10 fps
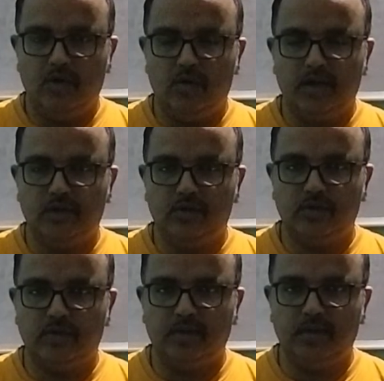Okay,
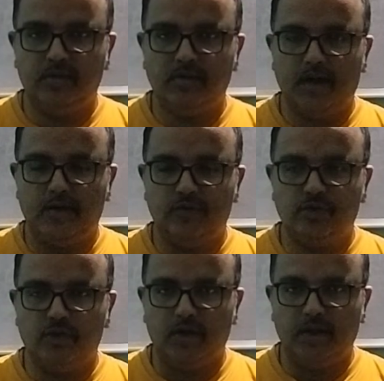so since I
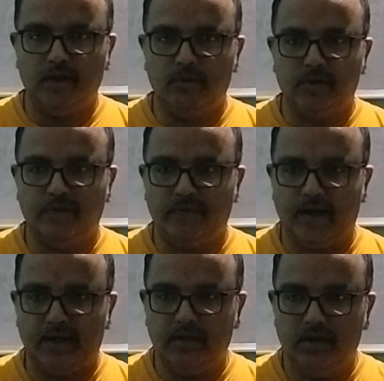was talking about the
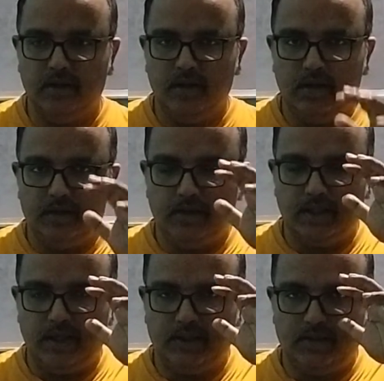fact
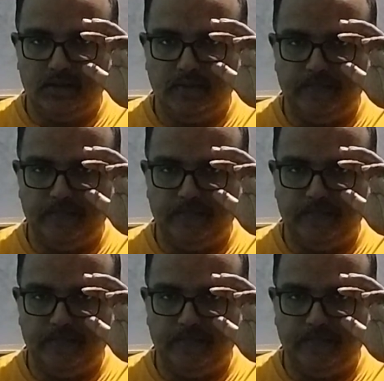that